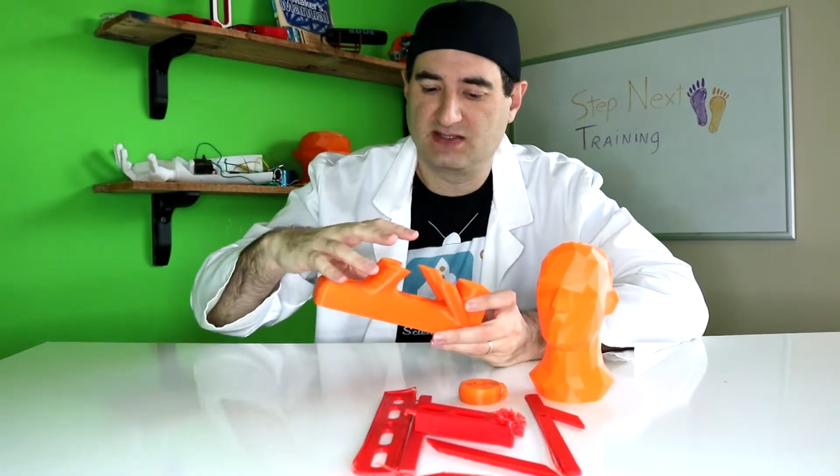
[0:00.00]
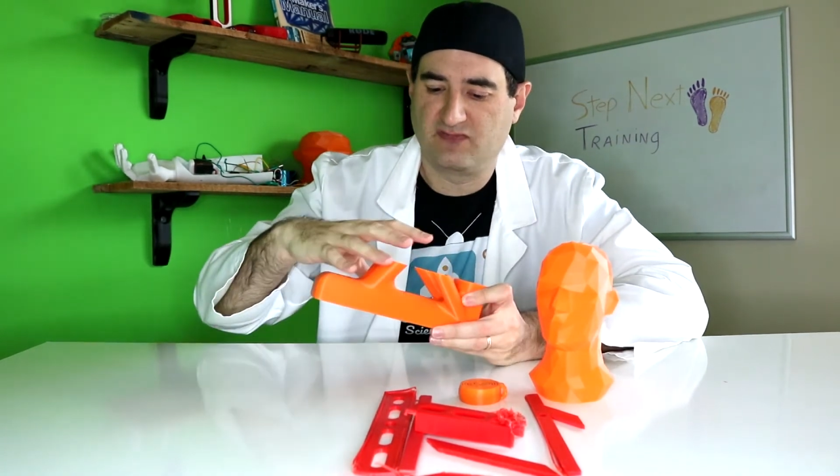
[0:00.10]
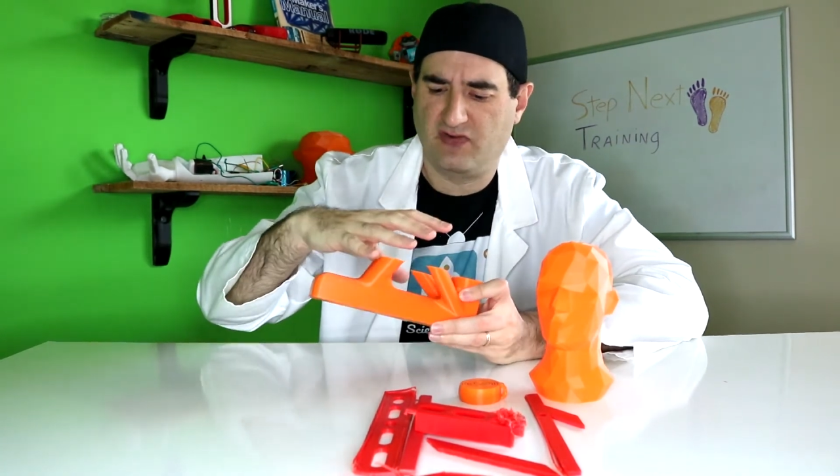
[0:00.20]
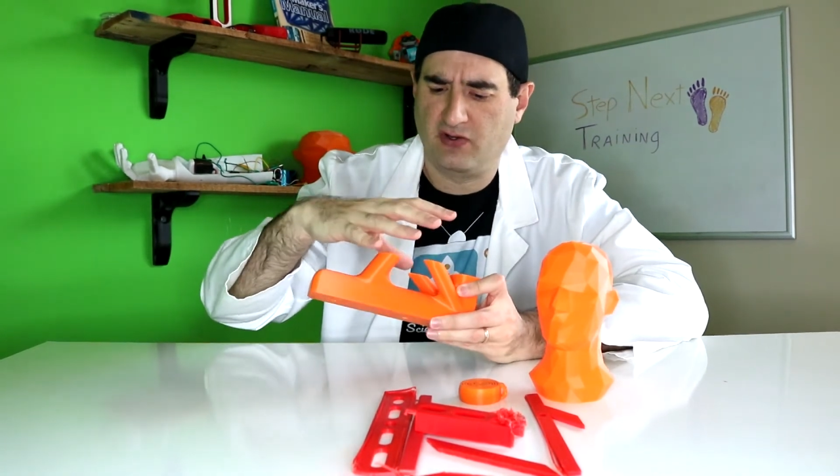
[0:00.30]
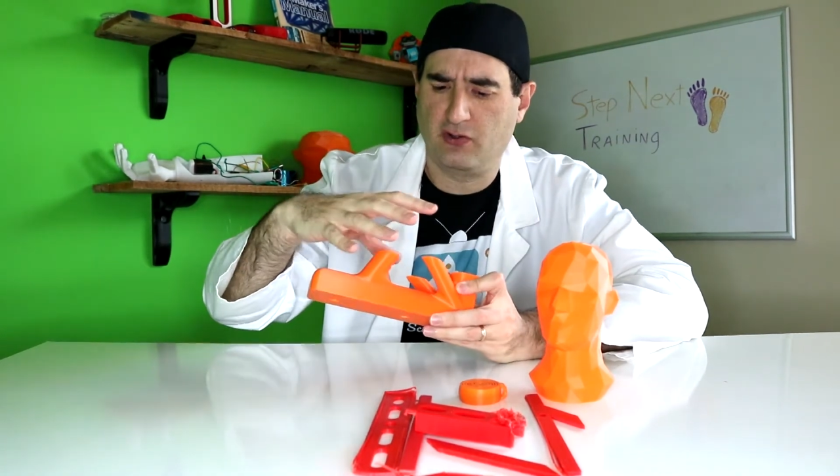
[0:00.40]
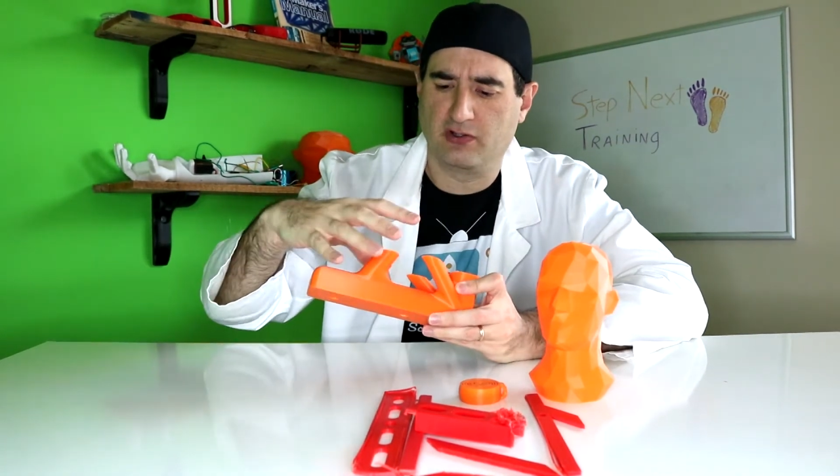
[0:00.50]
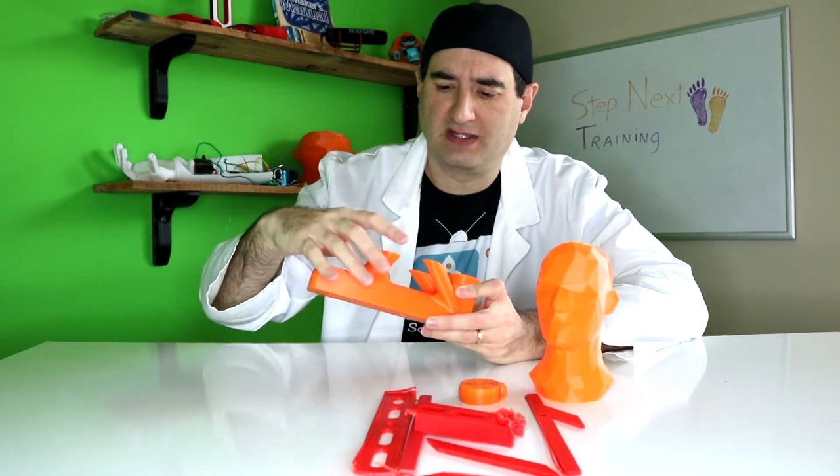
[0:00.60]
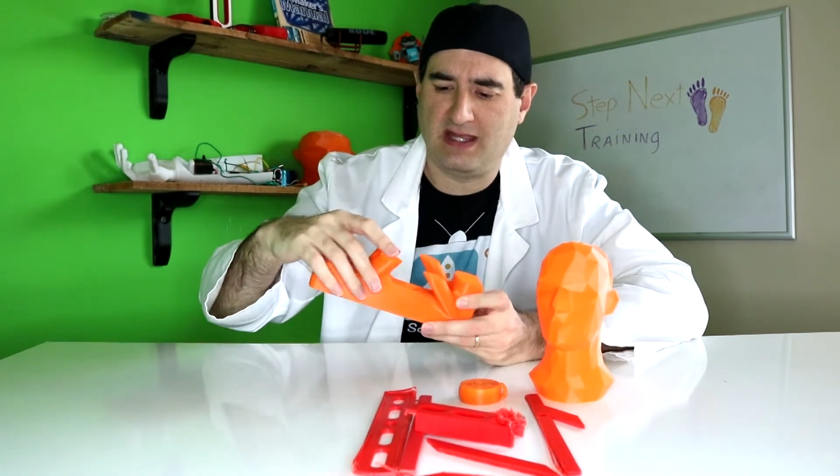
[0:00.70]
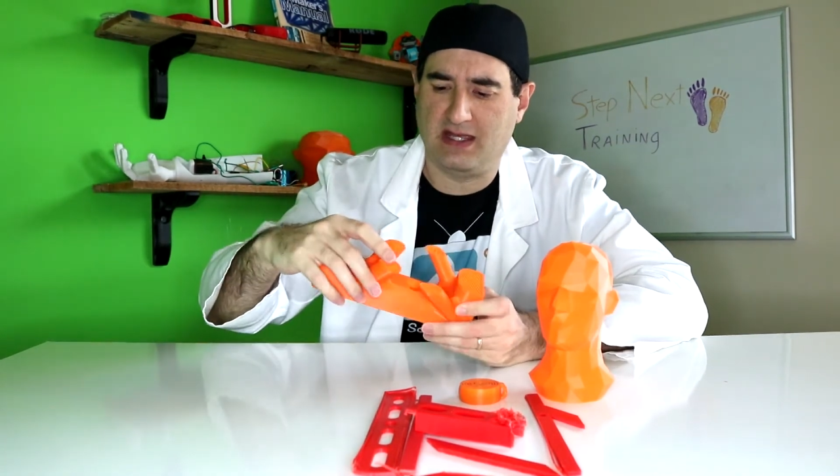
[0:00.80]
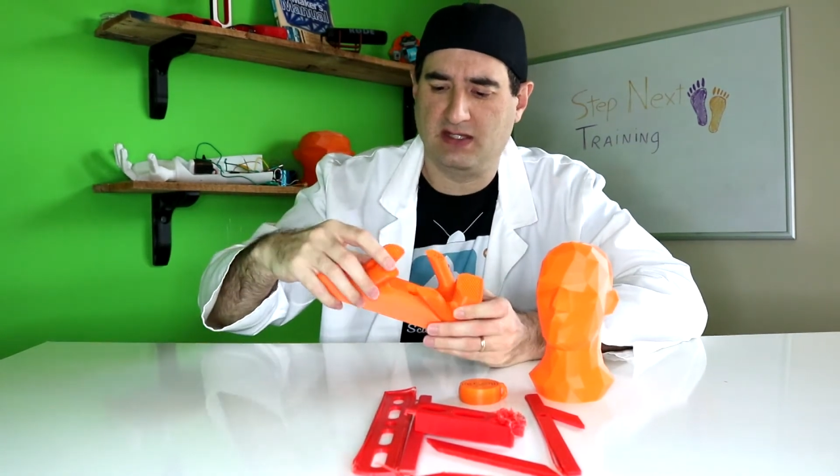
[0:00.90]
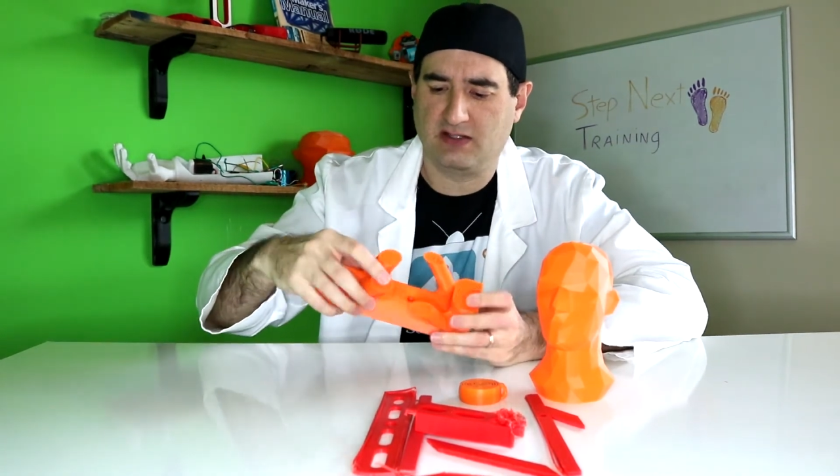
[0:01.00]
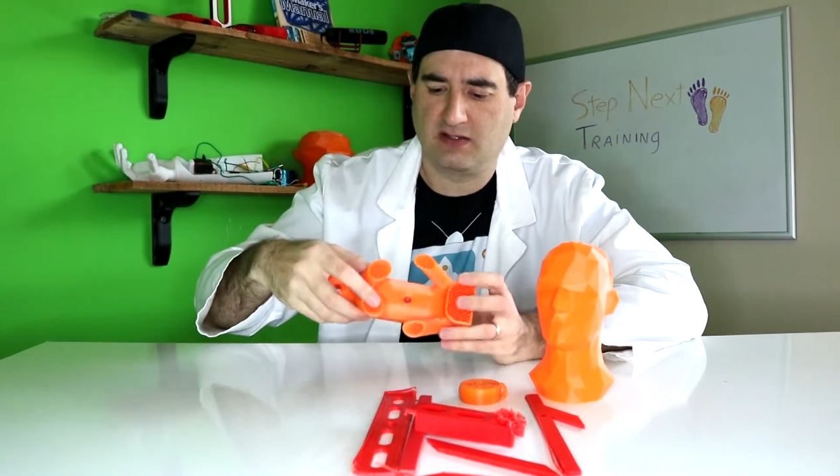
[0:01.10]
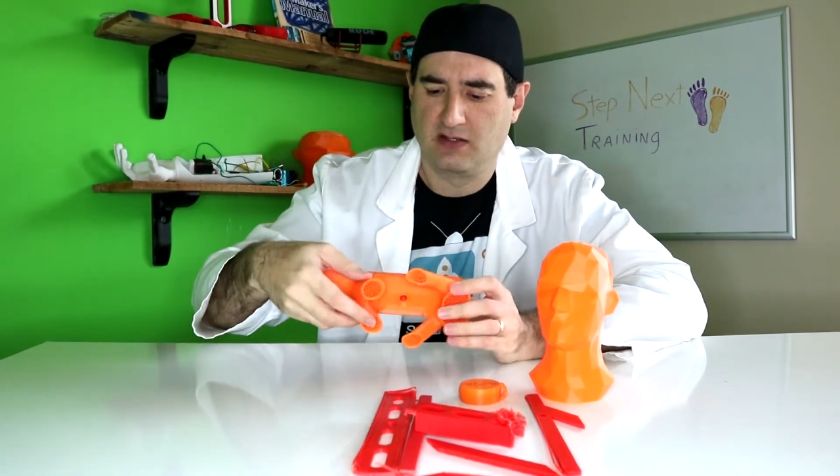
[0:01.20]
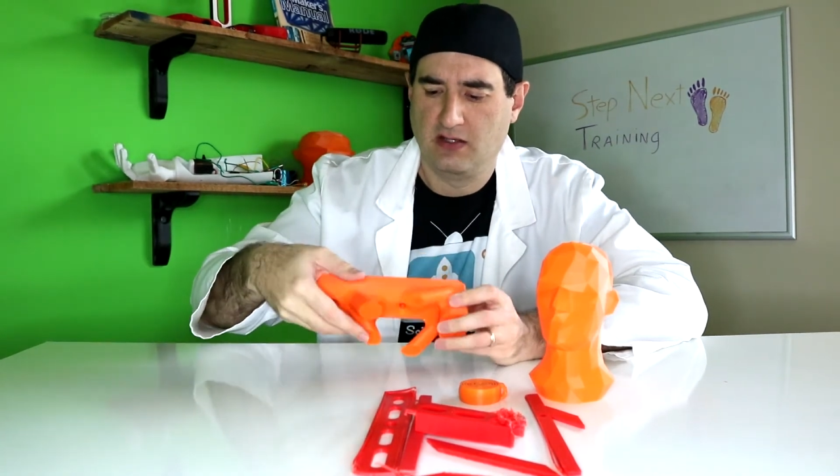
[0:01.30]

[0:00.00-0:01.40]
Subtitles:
it's very organic.